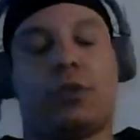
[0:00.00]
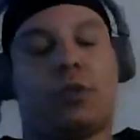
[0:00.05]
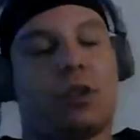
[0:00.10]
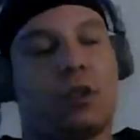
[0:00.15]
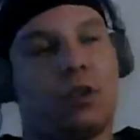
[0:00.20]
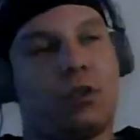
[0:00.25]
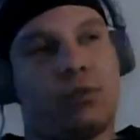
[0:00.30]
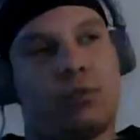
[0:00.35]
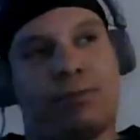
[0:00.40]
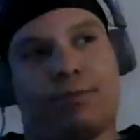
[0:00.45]

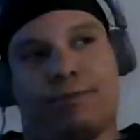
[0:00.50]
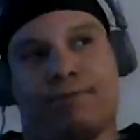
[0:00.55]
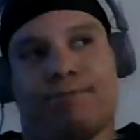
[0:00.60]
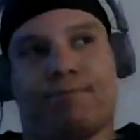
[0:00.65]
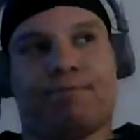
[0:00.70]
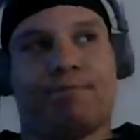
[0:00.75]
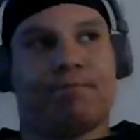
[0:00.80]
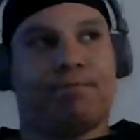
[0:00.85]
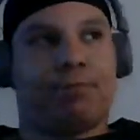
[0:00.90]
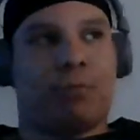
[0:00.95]
So
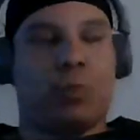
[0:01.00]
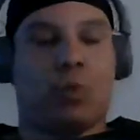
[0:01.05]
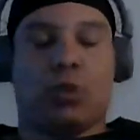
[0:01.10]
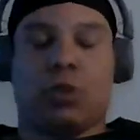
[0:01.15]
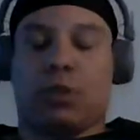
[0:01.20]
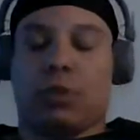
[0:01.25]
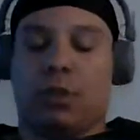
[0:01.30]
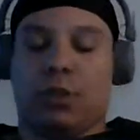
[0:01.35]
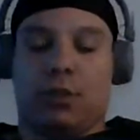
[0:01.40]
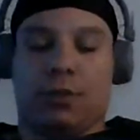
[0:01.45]
we'll
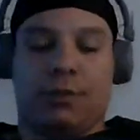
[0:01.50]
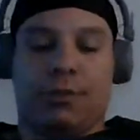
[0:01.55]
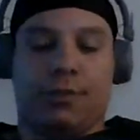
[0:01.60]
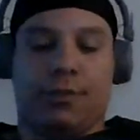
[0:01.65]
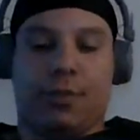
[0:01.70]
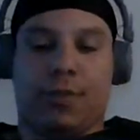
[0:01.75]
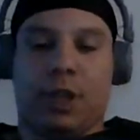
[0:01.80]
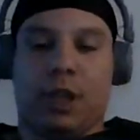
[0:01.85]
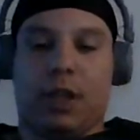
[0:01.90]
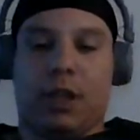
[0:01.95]
see.
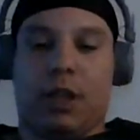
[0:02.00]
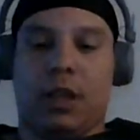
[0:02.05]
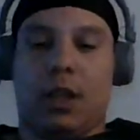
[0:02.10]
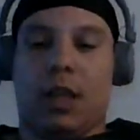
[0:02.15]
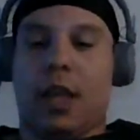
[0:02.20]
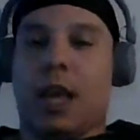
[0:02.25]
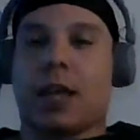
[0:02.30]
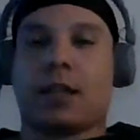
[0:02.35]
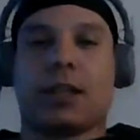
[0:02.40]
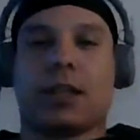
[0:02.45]

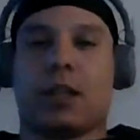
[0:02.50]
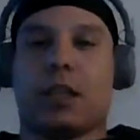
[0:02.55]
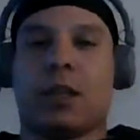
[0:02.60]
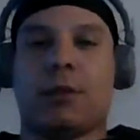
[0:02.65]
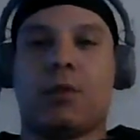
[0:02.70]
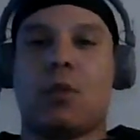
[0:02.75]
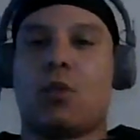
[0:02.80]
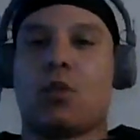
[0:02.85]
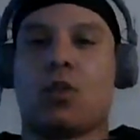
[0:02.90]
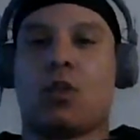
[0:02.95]
I could
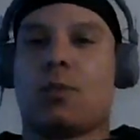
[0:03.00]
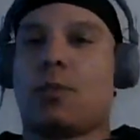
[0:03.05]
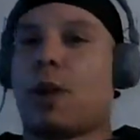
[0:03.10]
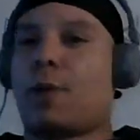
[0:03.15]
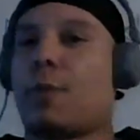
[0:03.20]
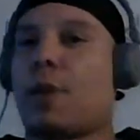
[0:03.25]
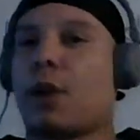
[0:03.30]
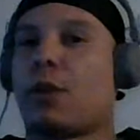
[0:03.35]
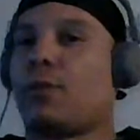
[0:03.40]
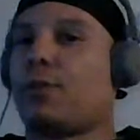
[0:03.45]
keep going on
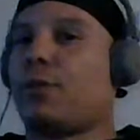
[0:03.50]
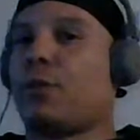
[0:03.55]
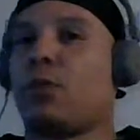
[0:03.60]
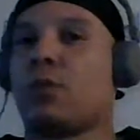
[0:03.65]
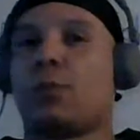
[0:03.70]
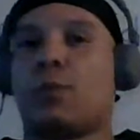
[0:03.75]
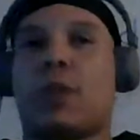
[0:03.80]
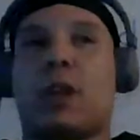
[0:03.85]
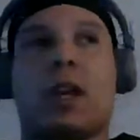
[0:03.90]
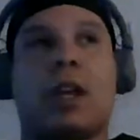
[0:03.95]
about
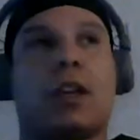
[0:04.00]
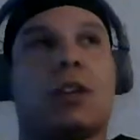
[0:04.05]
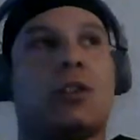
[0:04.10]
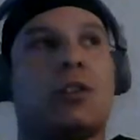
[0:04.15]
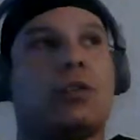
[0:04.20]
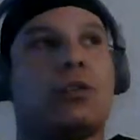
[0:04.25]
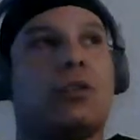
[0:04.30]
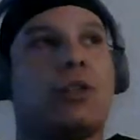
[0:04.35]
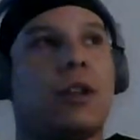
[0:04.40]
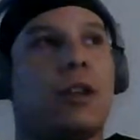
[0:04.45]
microphones, but I ain't
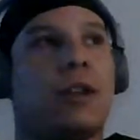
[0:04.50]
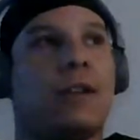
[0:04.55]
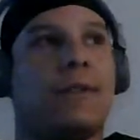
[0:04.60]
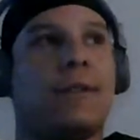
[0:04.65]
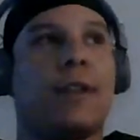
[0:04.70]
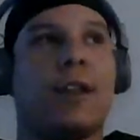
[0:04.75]
gonna do that.